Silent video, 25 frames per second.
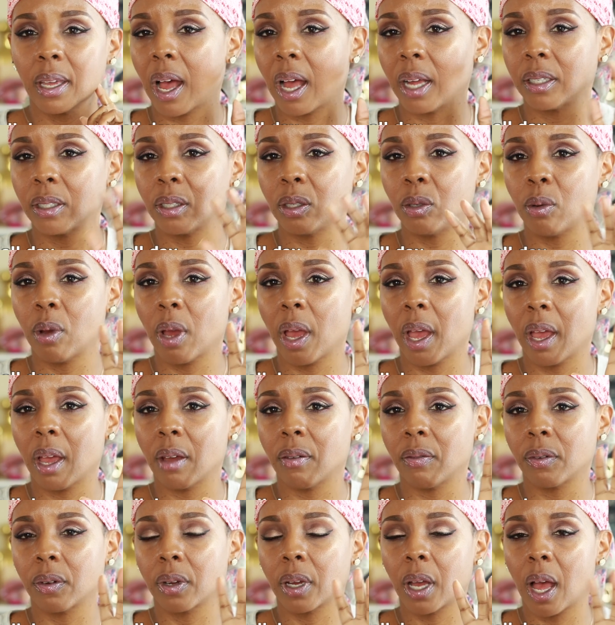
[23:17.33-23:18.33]
I do
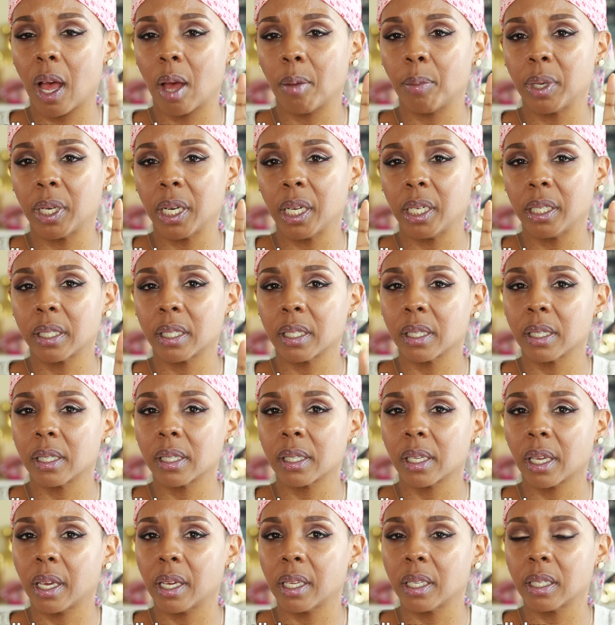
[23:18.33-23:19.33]
have combination
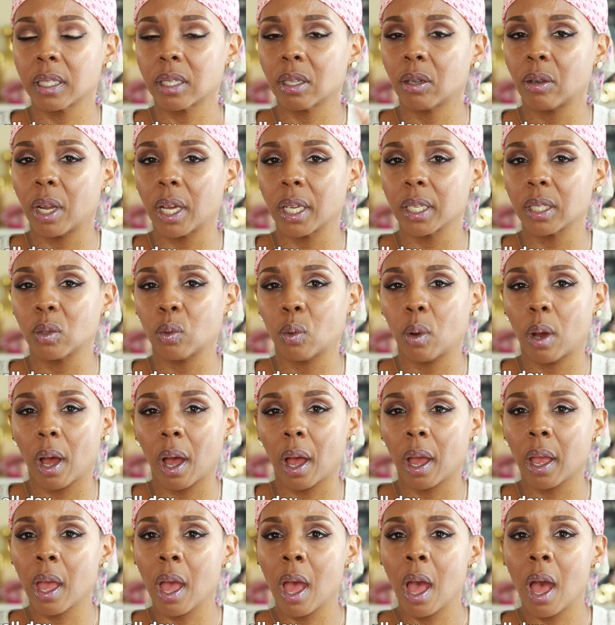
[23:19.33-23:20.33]
skin, so that's
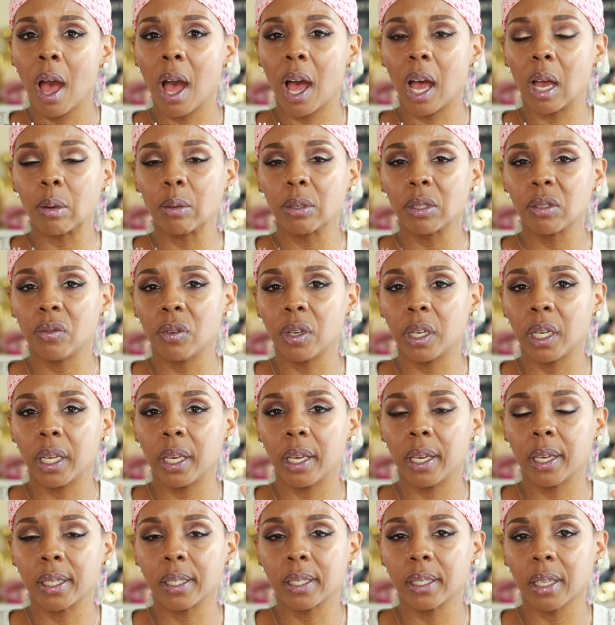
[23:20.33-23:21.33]
why I was
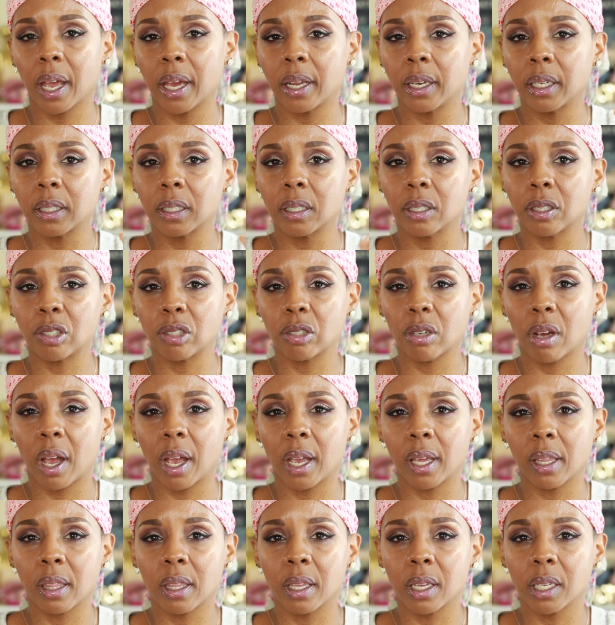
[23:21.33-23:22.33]
really excited to
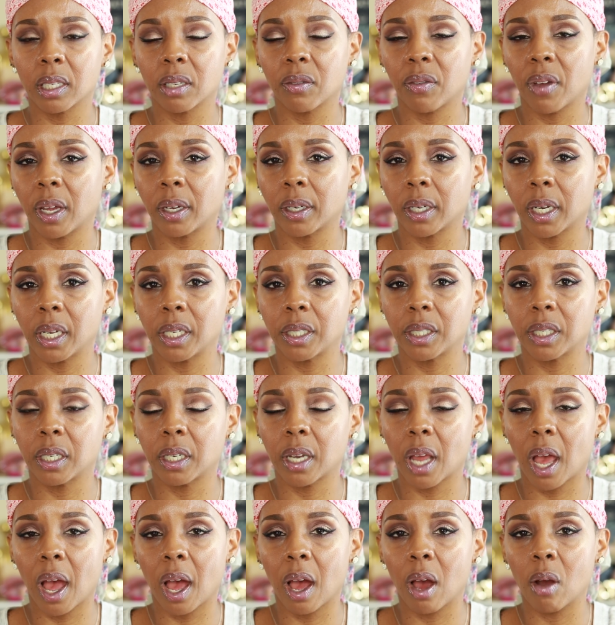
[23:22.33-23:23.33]
try this
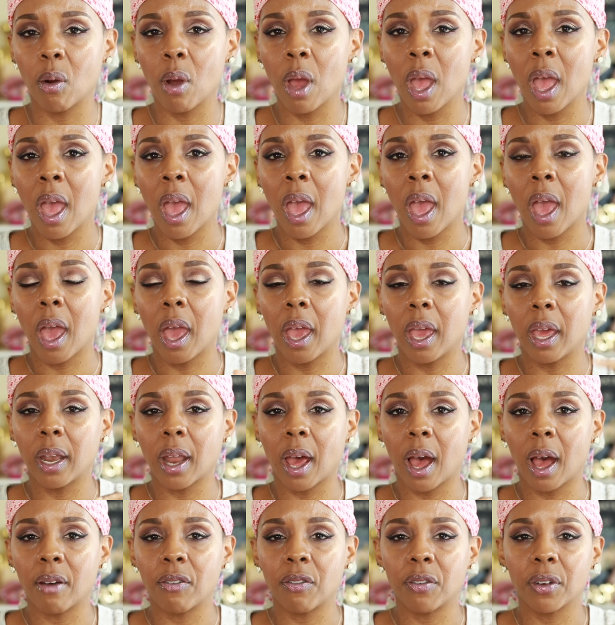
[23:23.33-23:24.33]
foundation out. And
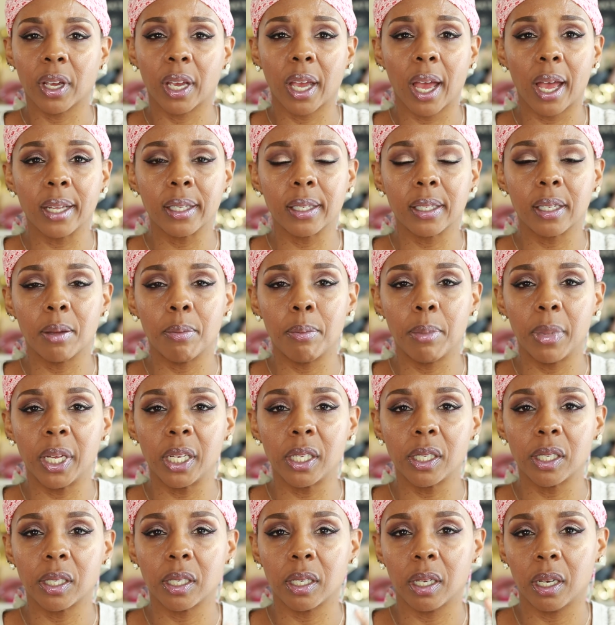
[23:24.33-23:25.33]
I forgot to
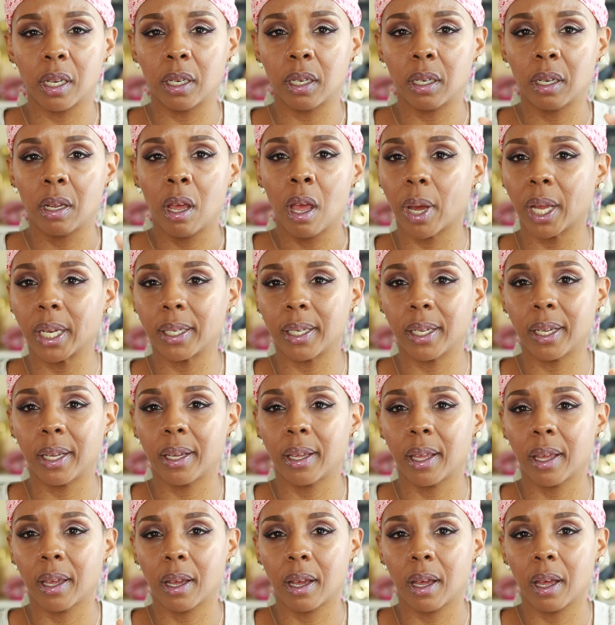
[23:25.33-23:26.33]
mention, I
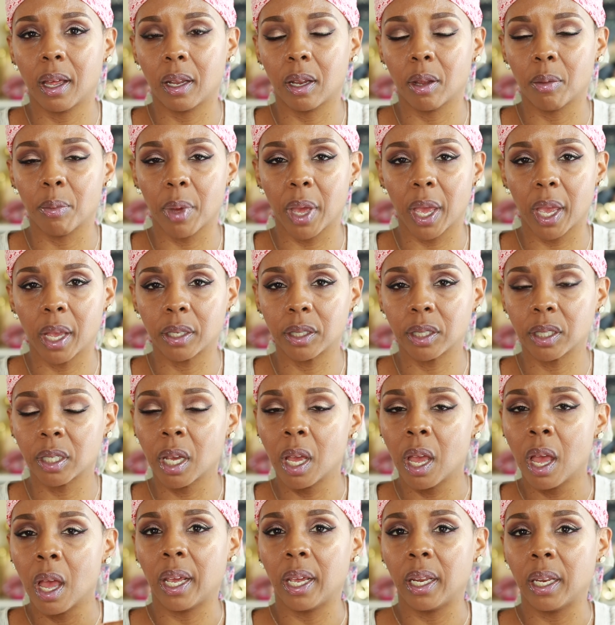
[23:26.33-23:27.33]
did get color match.
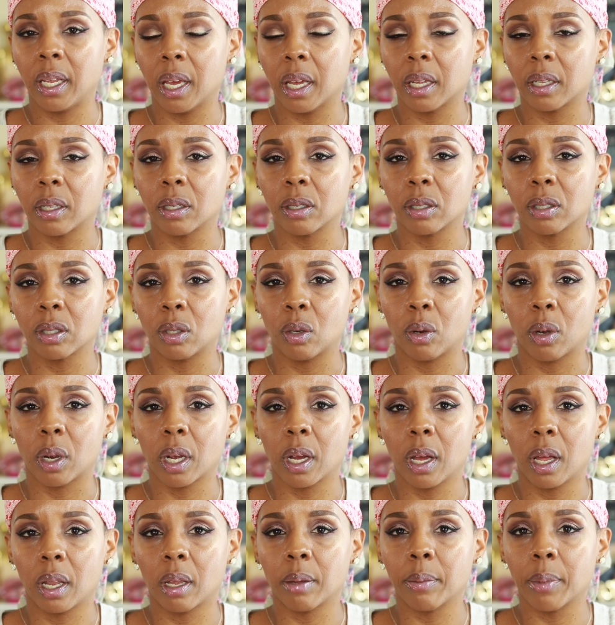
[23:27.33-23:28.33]
Lady at the store
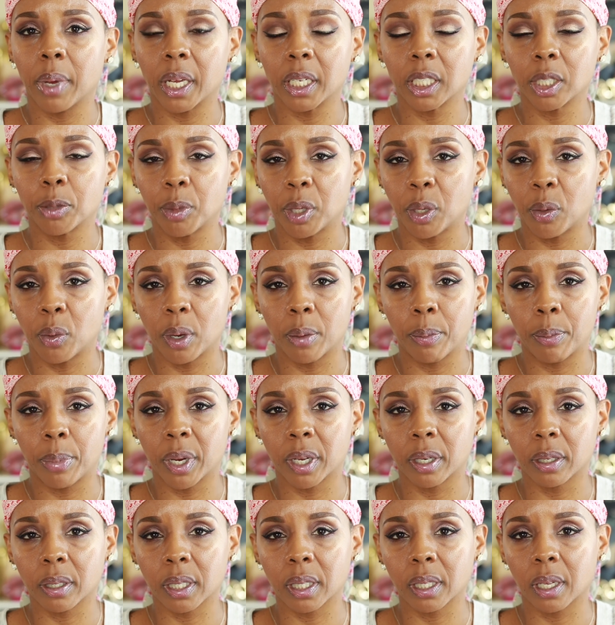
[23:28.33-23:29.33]
color matched me with
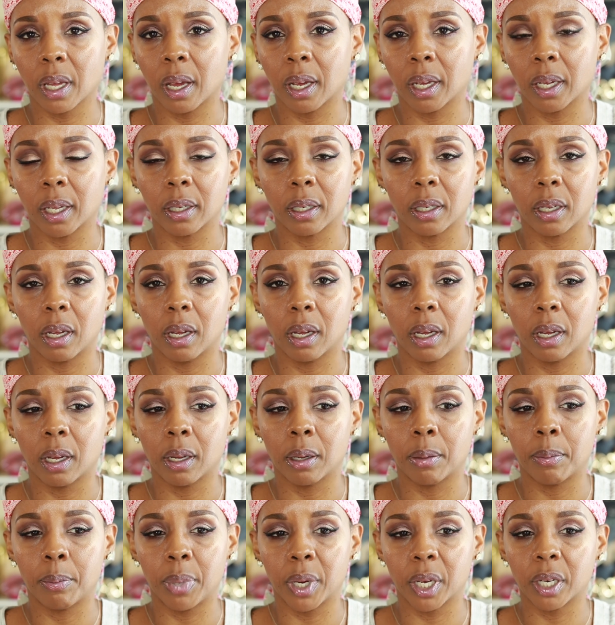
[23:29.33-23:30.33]
butterscotch.
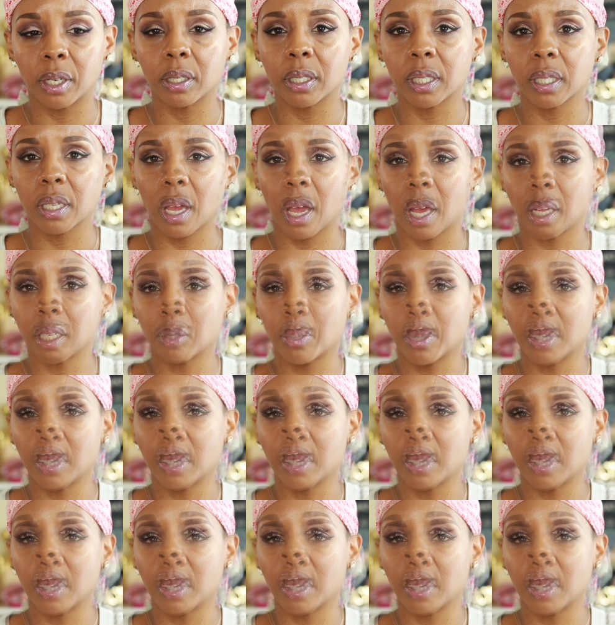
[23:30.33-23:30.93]
Uh, butterscotch.